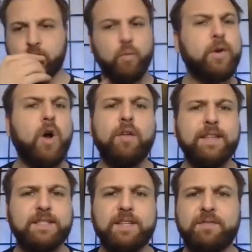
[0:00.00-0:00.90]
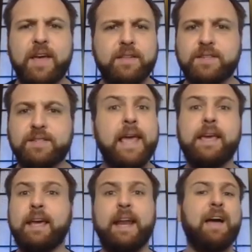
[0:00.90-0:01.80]
We call this defanging the
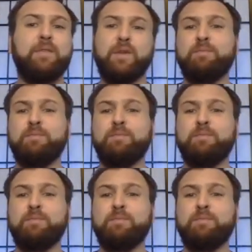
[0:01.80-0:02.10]
snake, and I have a